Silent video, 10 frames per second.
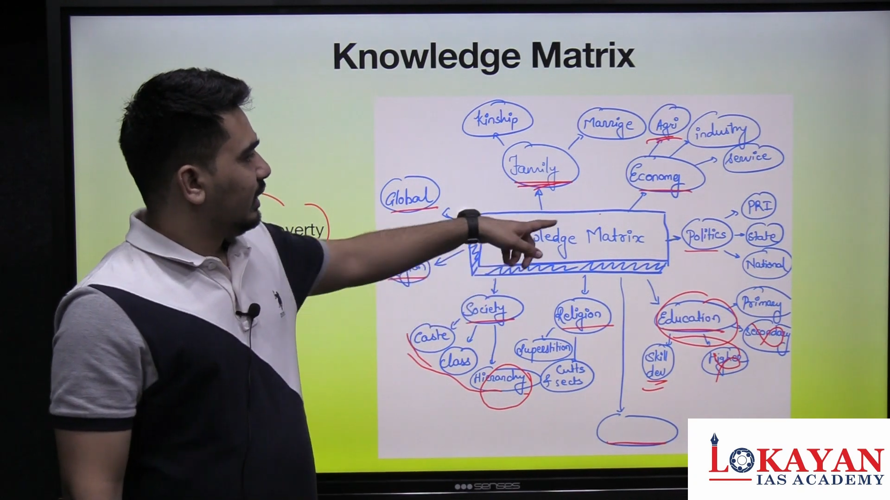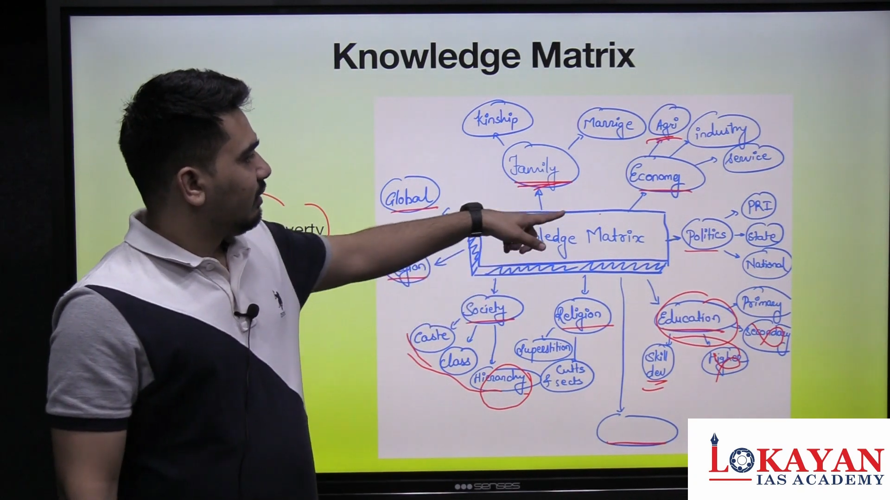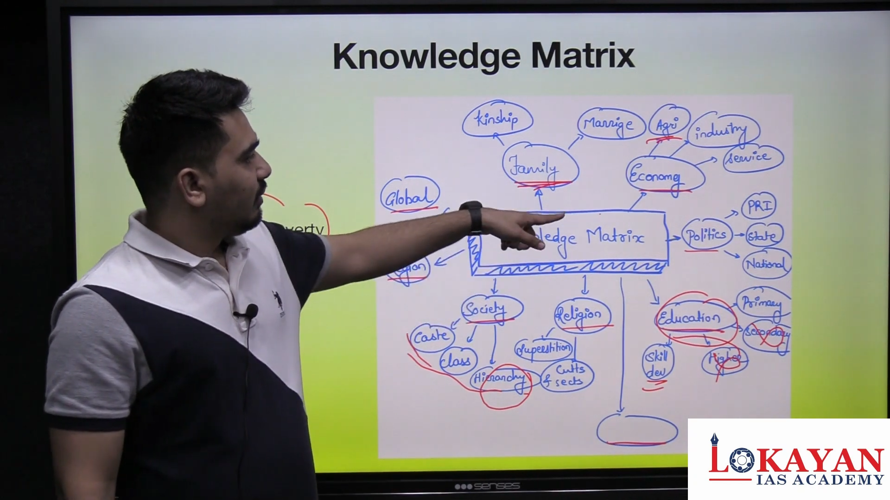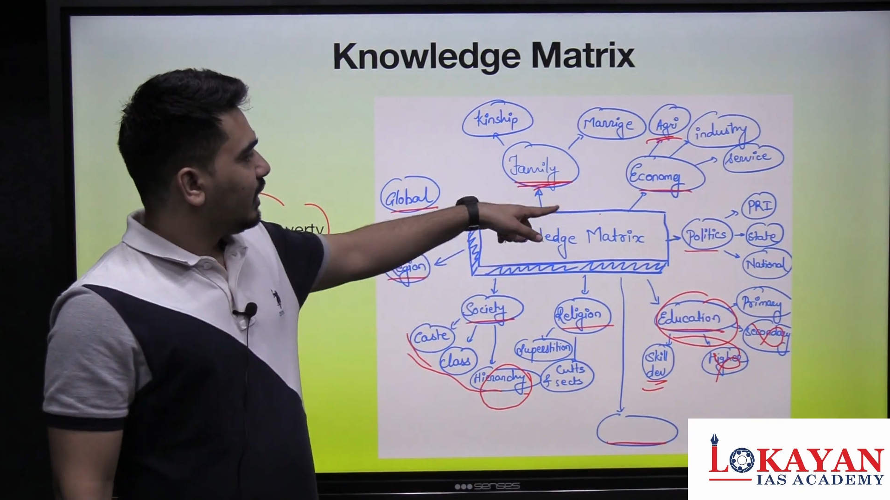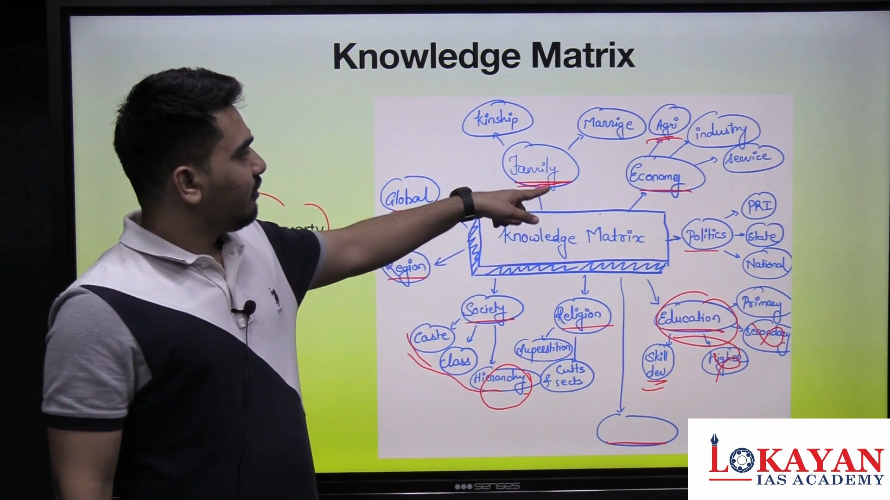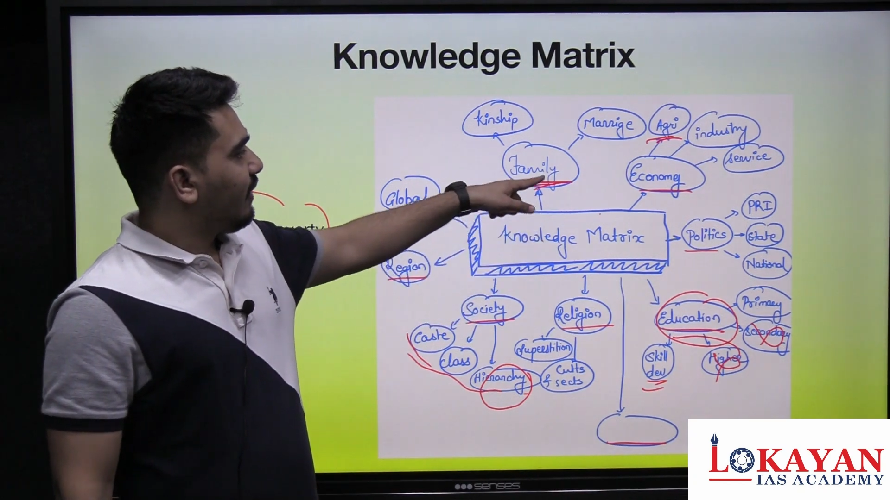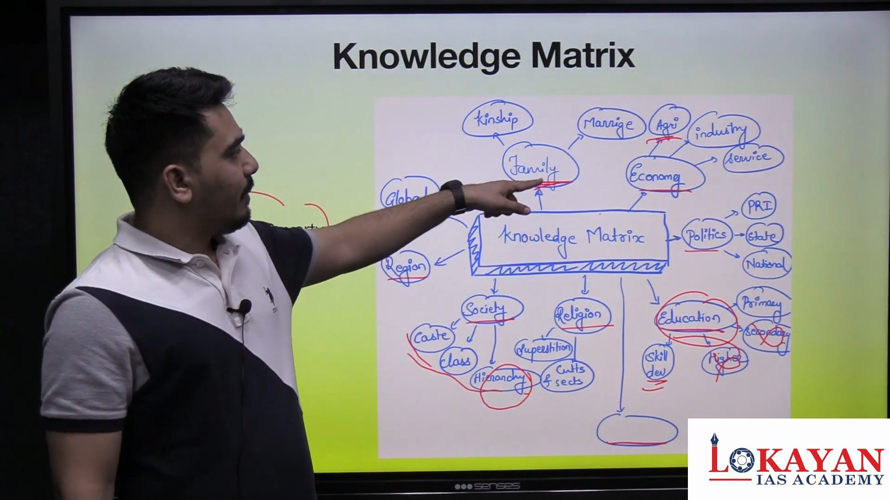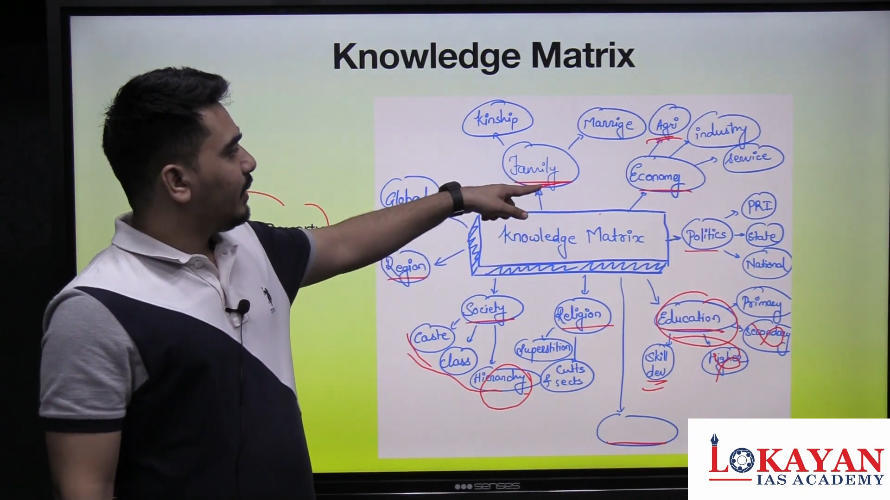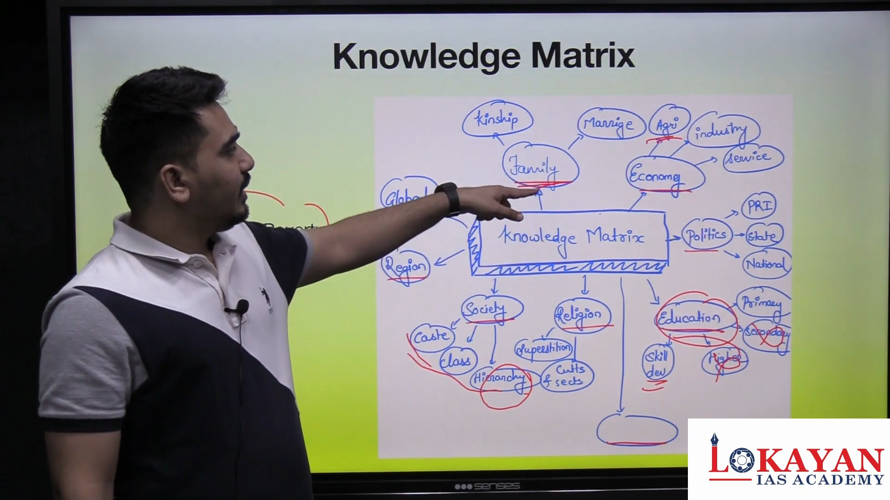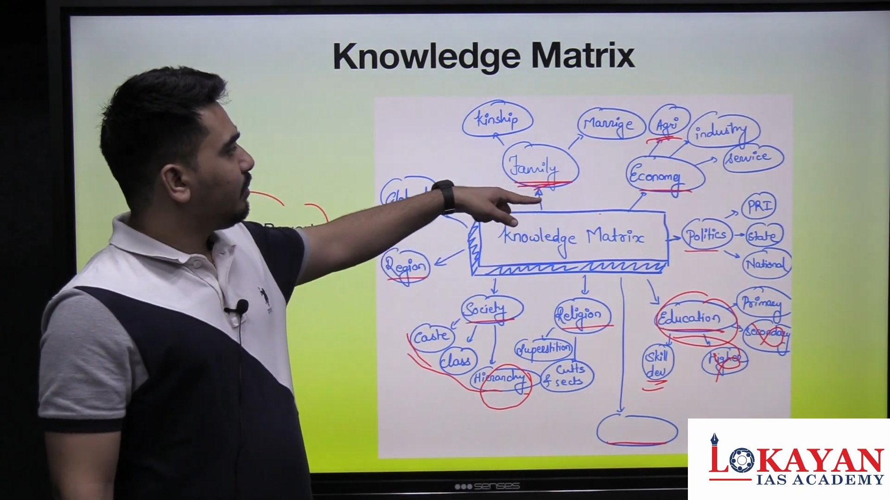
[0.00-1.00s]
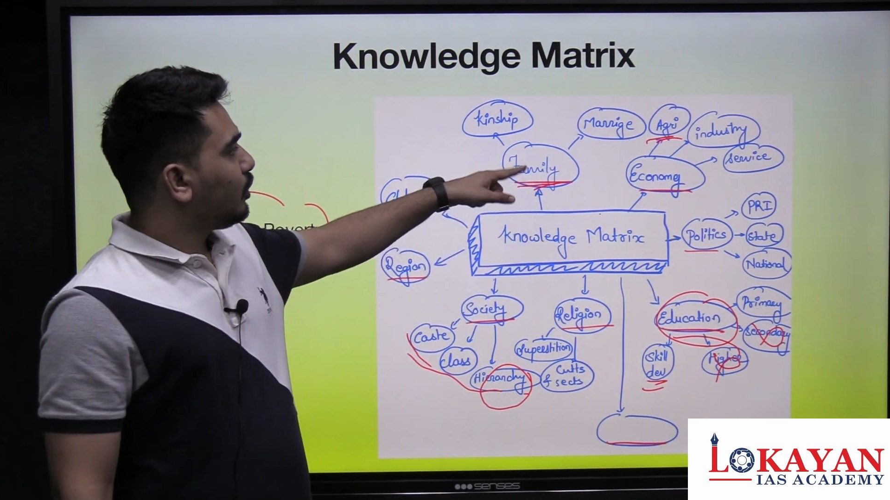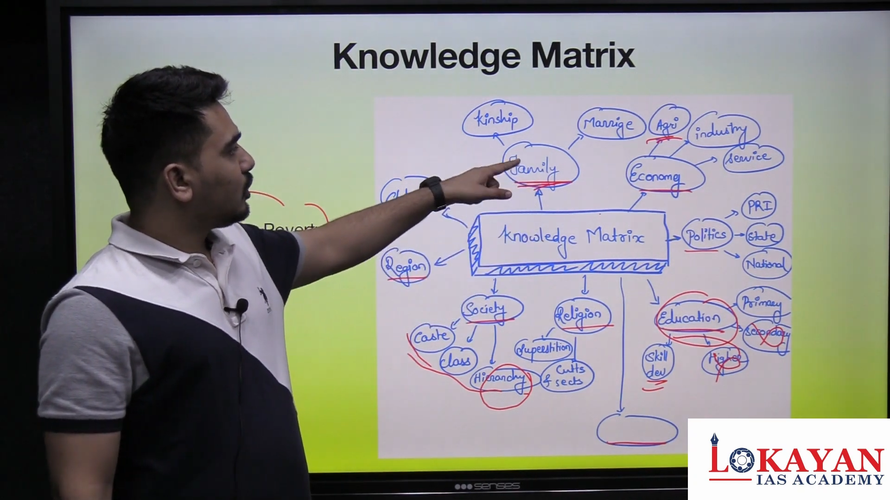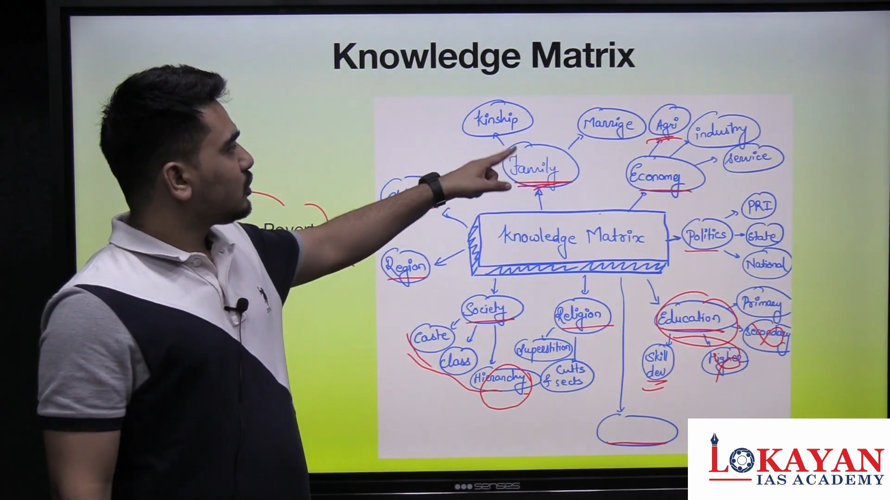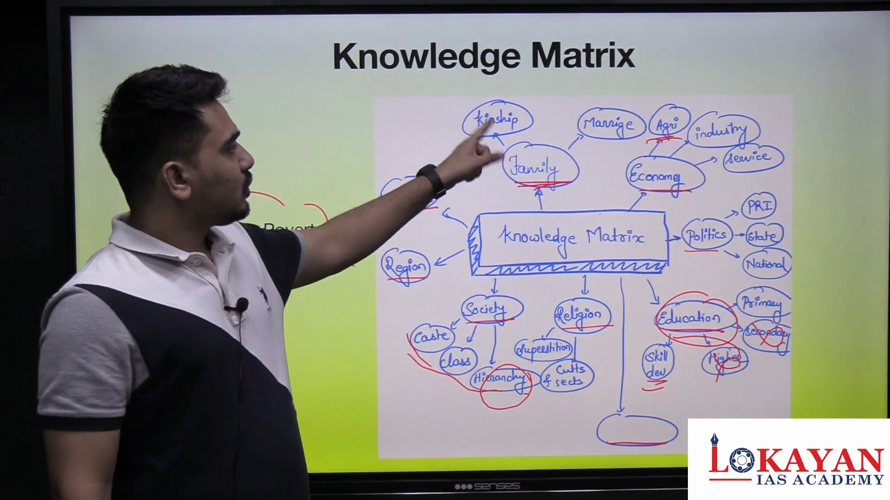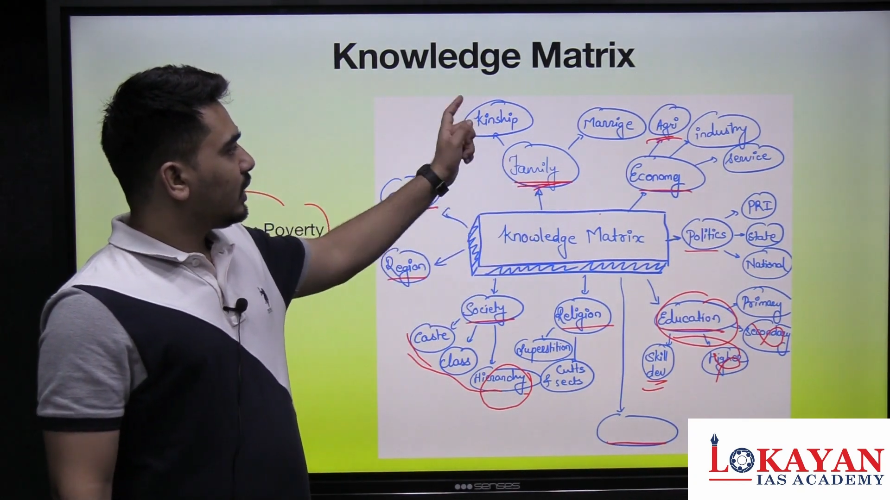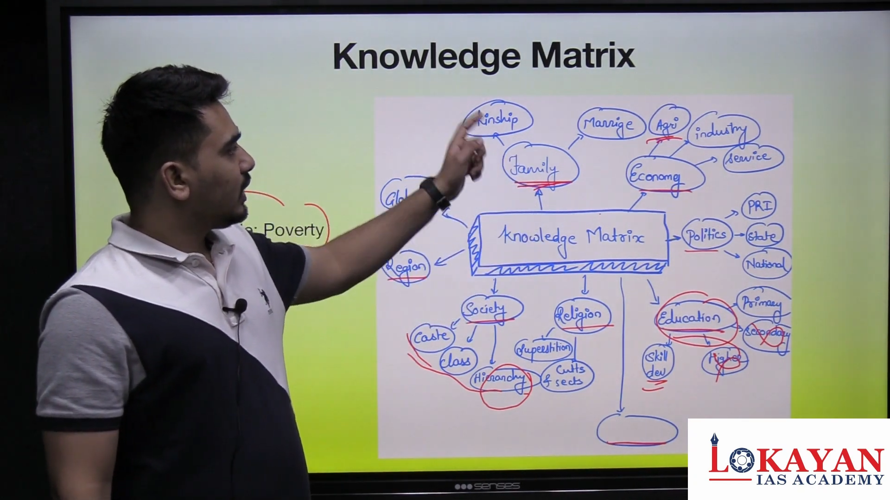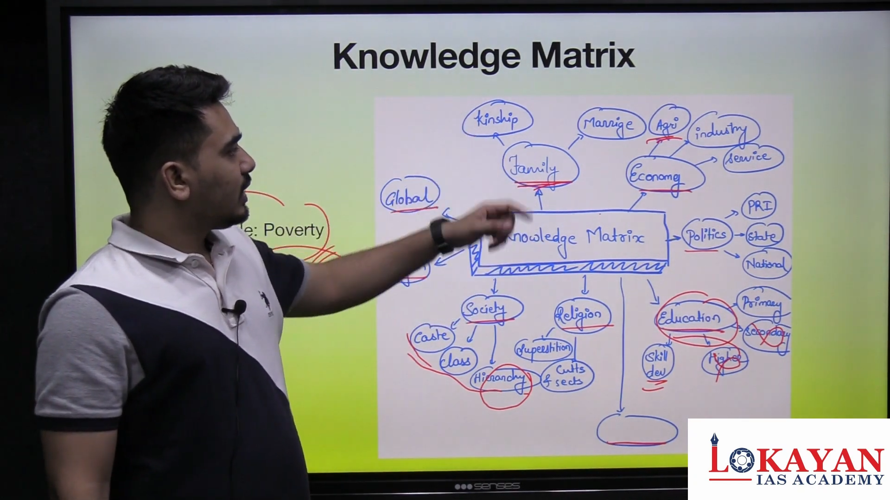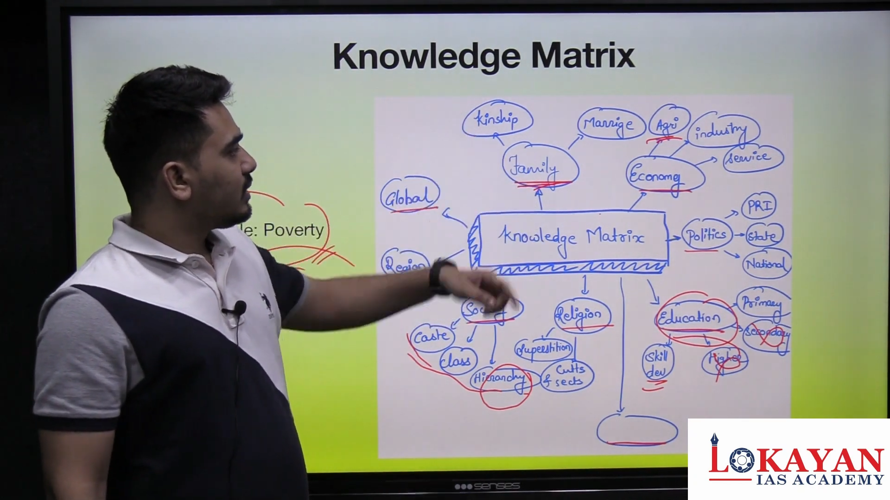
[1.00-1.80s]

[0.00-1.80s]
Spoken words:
Similarly, family pe also in